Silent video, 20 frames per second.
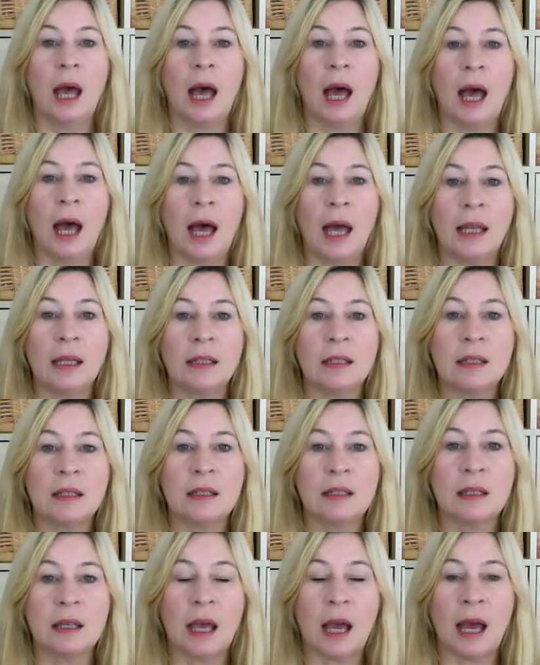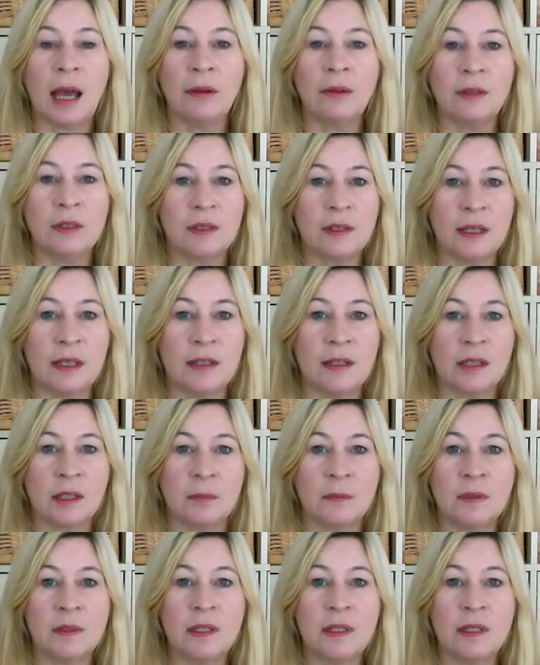And I would say to them,